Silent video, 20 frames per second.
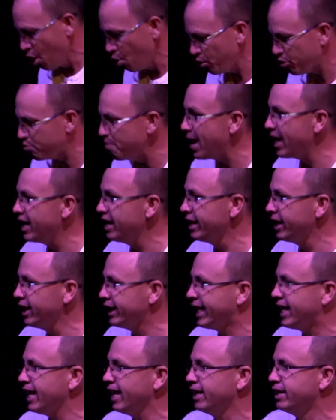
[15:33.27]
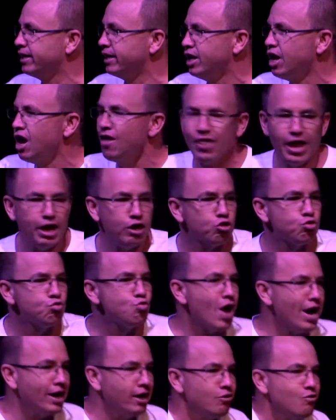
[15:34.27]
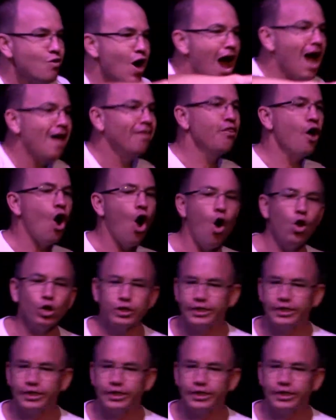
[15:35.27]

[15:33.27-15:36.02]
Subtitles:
with my little kid that is running around the whole